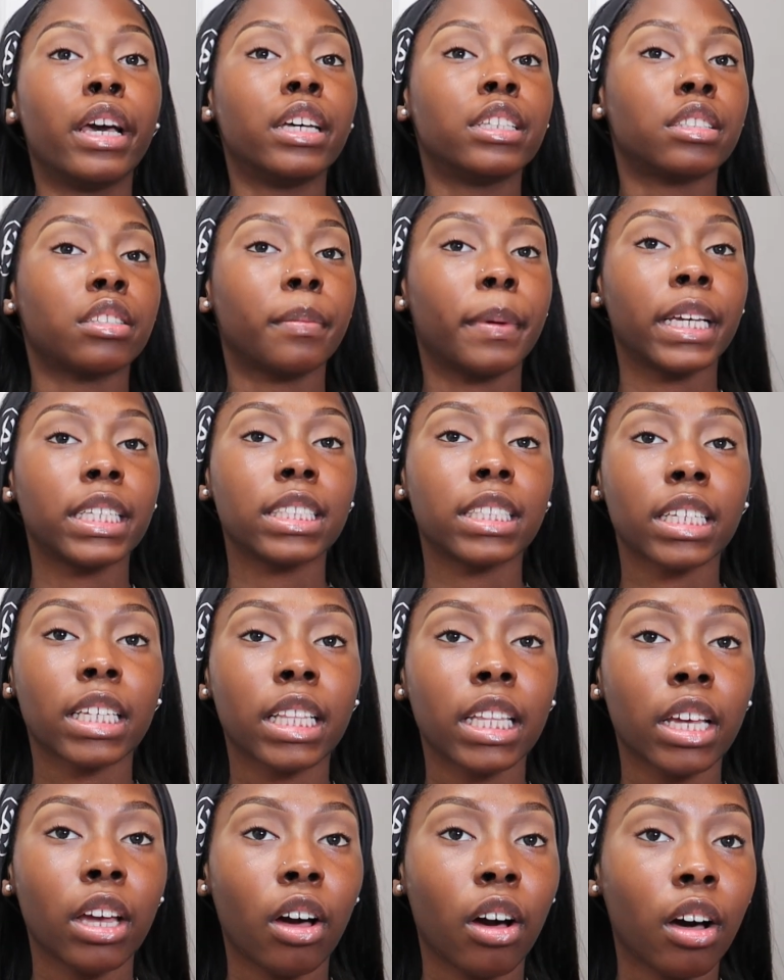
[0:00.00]
So
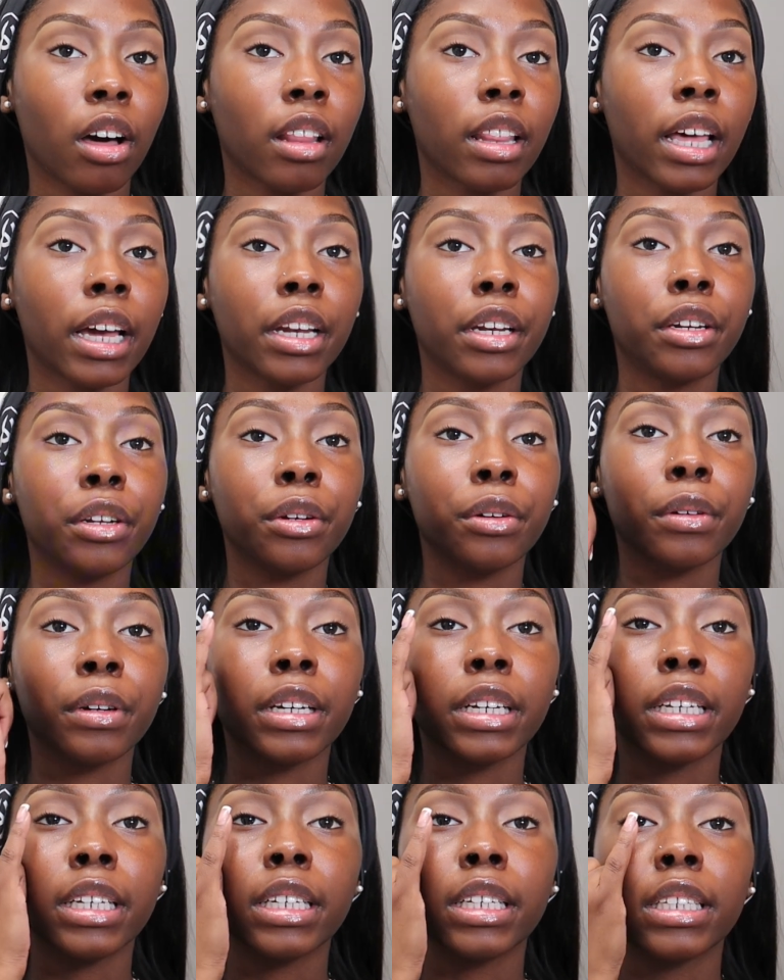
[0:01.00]
basically all I do
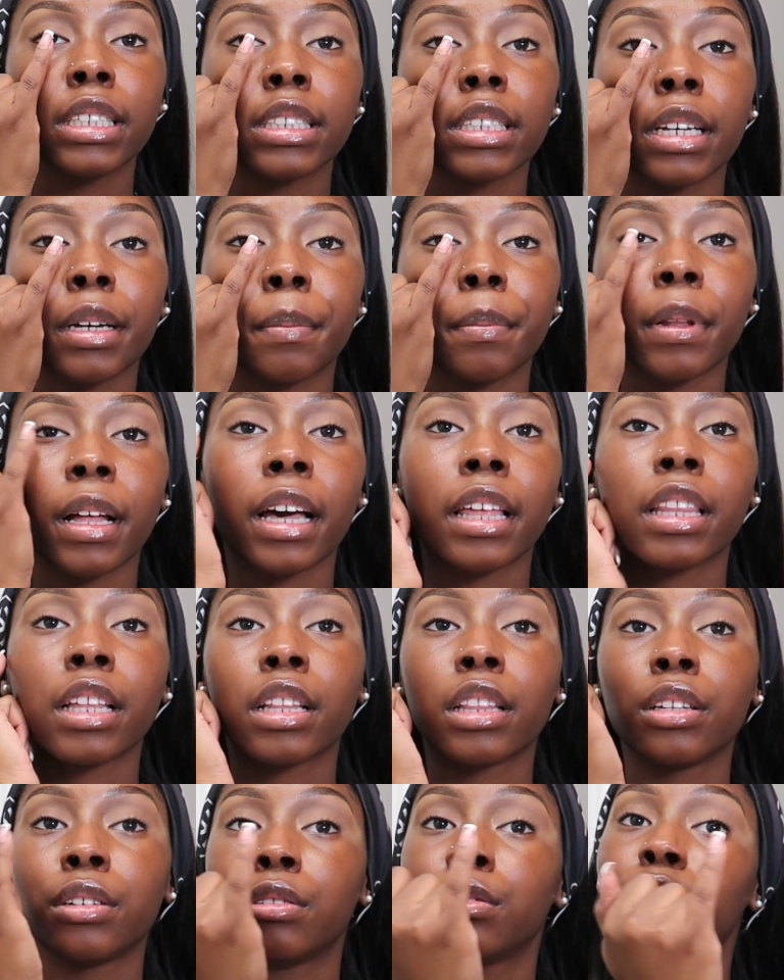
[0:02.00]
is apply the
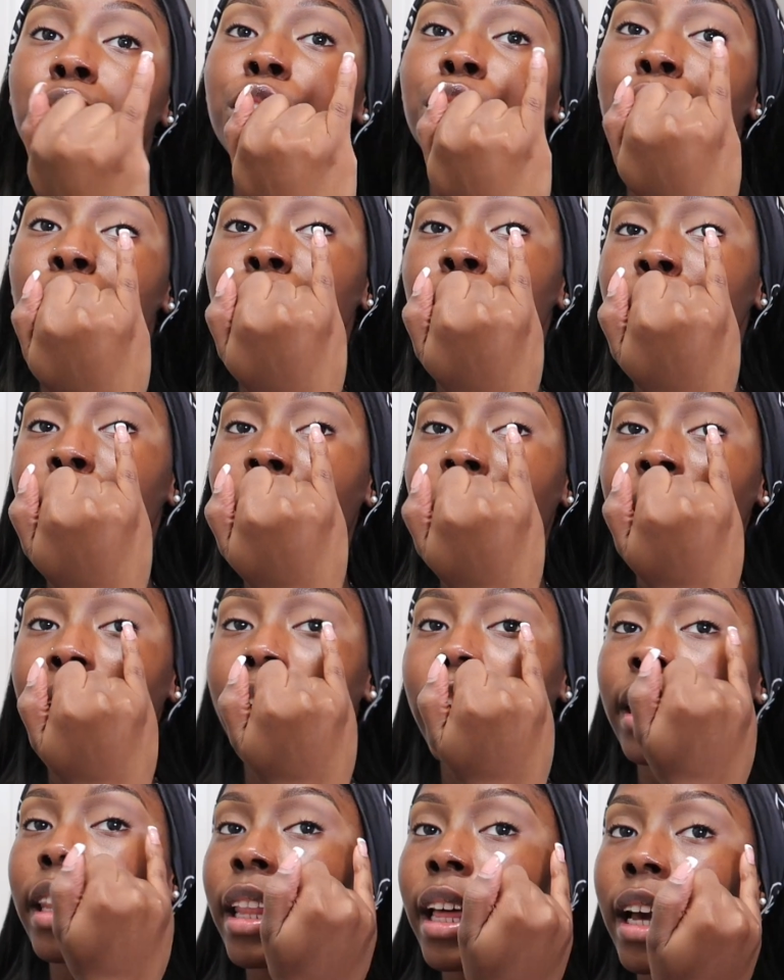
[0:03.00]
glue to
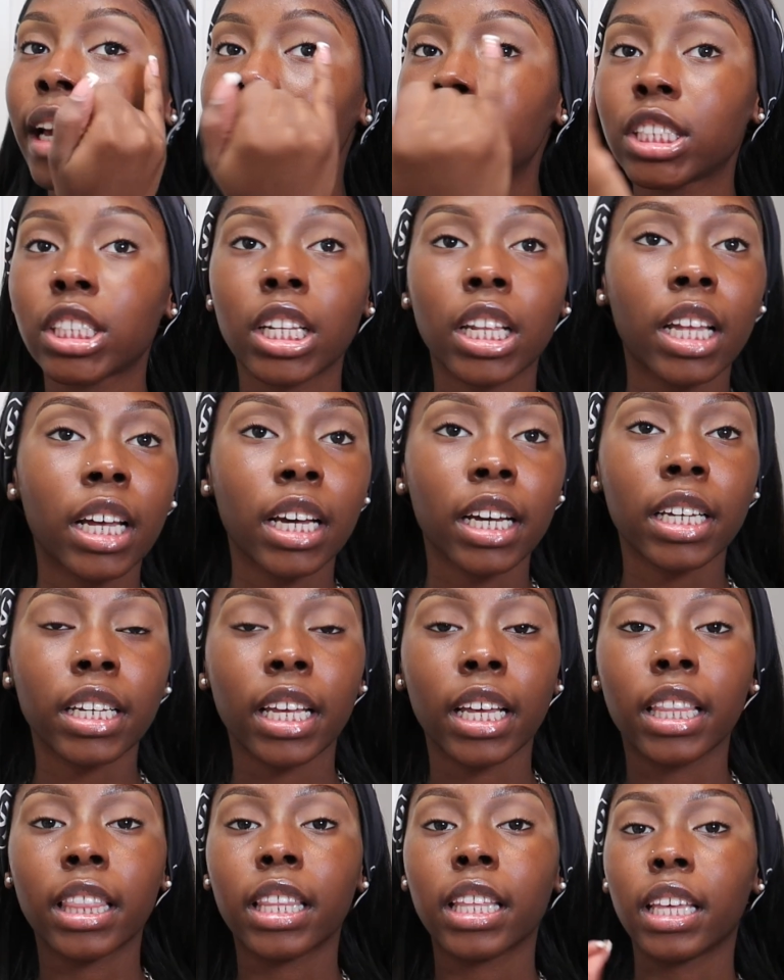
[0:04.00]
my lash line
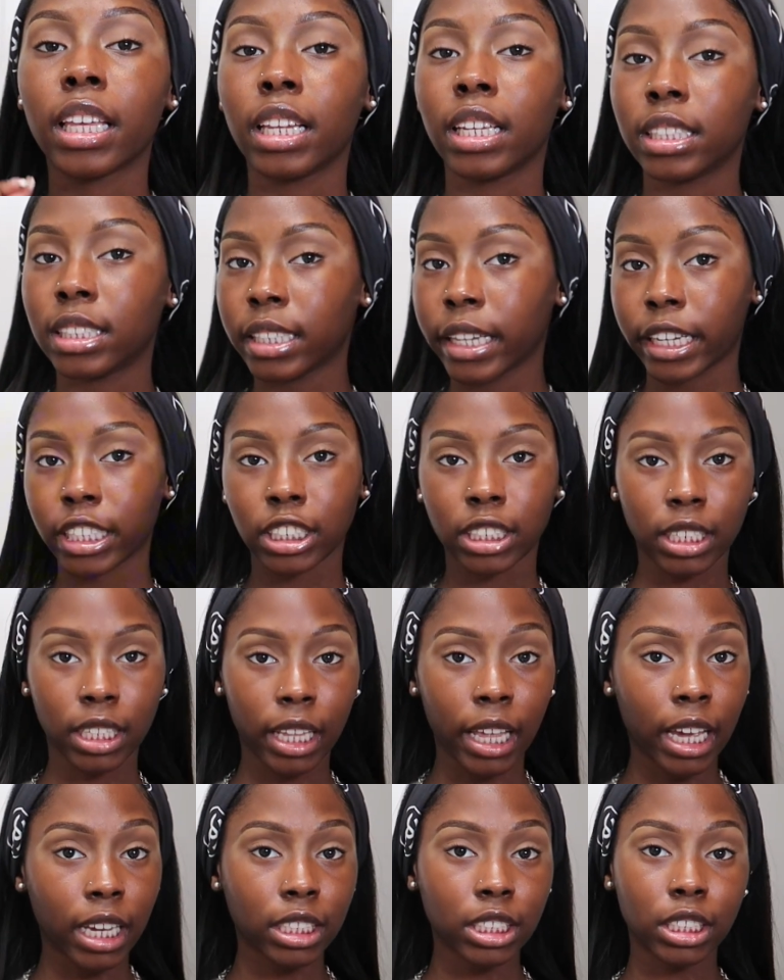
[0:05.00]
and then attach the
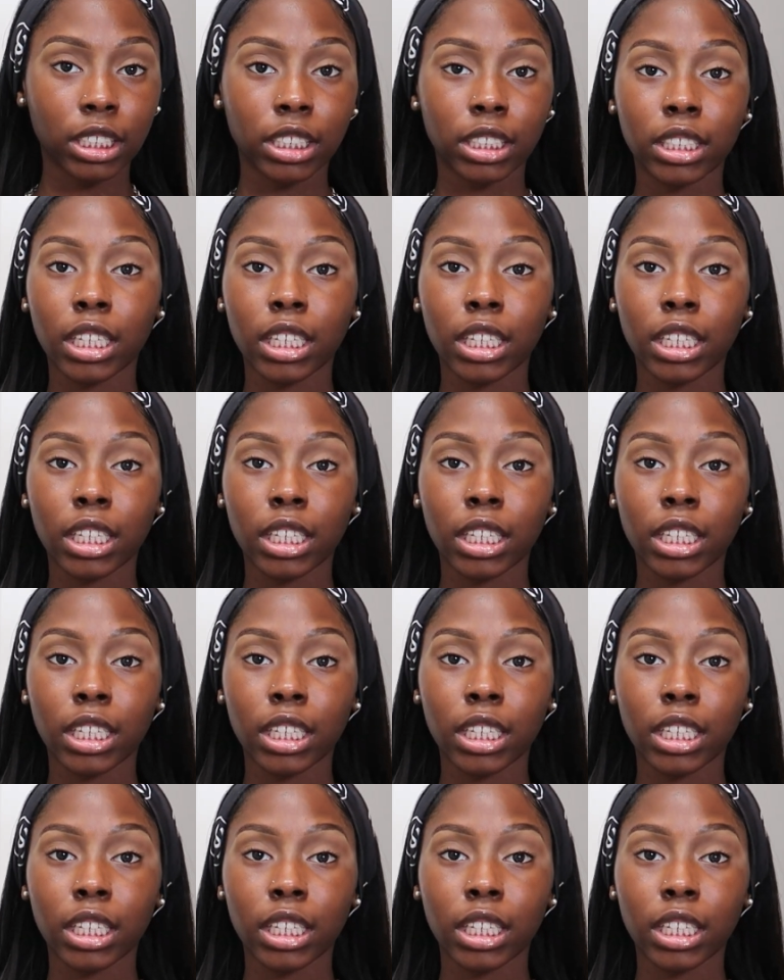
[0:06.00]
lashes.